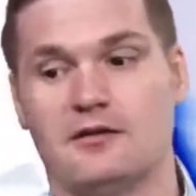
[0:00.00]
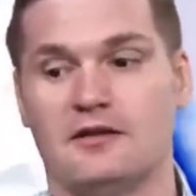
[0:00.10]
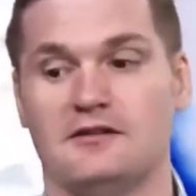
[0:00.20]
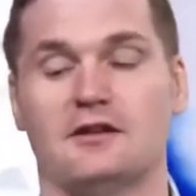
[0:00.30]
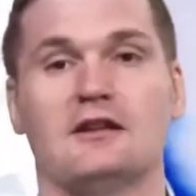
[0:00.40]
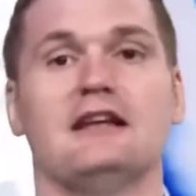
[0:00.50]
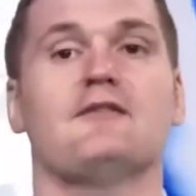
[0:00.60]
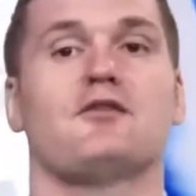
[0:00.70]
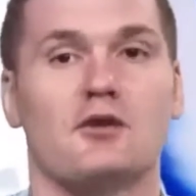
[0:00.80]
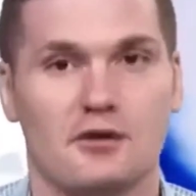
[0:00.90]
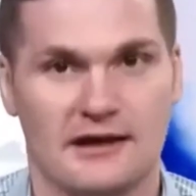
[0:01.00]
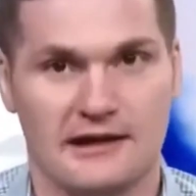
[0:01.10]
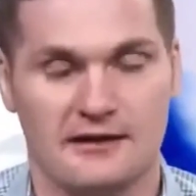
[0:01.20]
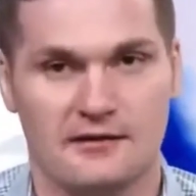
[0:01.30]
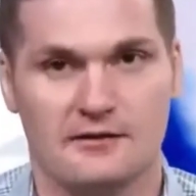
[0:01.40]
The
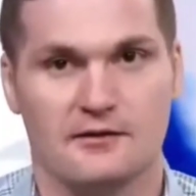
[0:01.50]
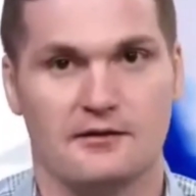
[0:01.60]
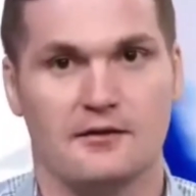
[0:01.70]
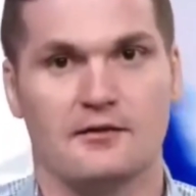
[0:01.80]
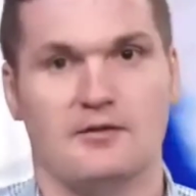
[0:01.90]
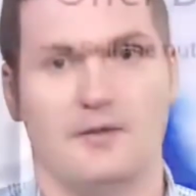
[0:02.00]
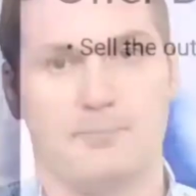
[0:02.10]
delivery, the